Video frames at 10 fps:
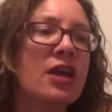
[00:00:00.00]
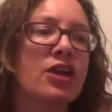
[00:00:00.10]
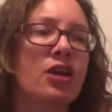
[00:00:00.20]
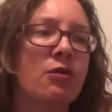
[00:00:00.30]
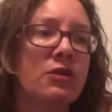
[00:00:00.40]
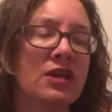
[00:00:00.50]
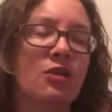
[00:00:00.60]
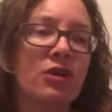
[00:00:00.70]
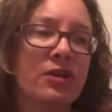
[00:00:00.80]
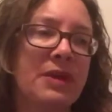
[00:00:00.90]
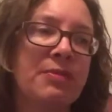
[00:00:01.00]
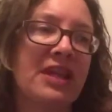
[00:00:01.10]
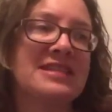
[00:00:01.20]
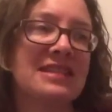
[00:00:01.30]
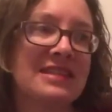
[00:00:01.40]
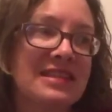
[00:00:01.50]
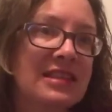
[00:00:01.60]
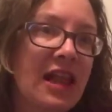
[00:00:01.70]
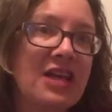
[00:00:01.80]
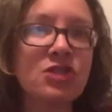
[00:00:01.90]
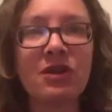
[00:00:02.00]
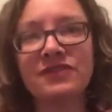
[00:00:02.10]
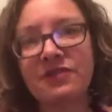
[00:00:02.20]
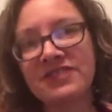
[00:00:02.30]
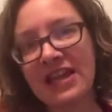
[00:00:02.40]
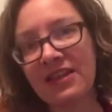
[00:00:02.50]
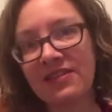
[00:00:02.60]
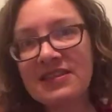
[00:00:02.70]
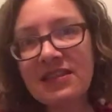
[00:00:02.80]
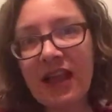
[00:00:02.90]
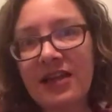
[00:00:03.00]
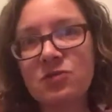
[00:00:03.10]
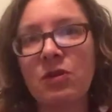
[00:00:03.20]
in order to be placed in this class, you have to have taken this class.